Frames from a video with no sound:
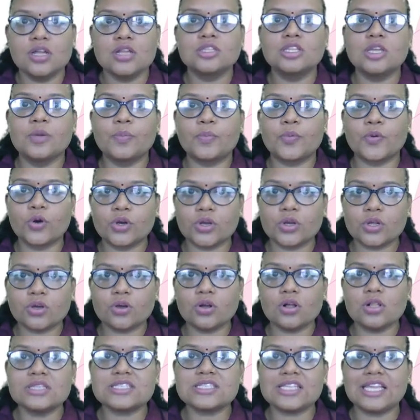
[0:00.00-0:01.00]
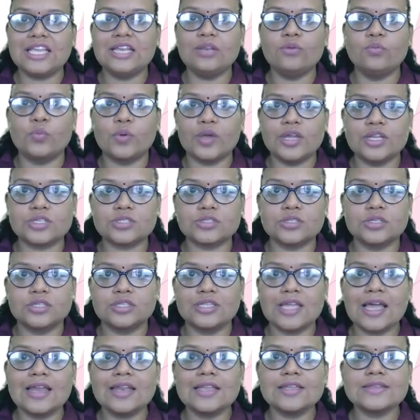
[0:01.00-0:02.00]
The protocols in which
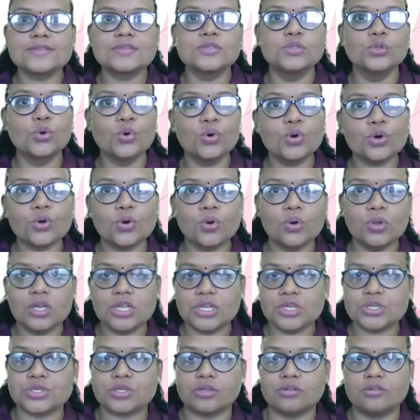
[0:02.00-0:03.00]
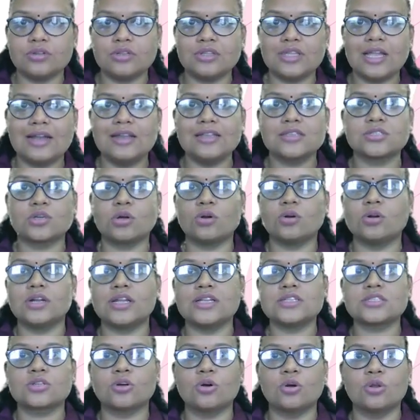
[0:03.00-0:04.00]
there is no collision, that is called
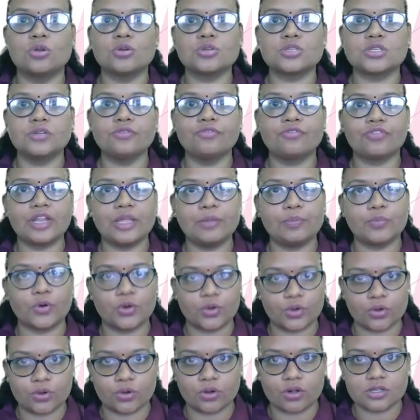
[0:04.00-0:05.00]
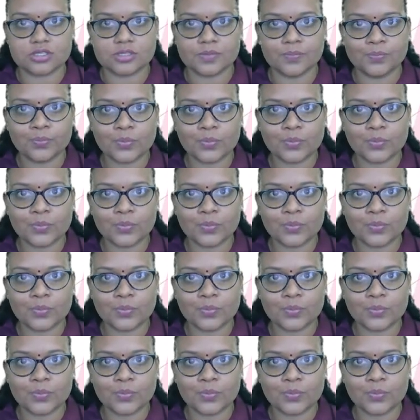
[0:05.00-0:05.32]
as collision free protocols.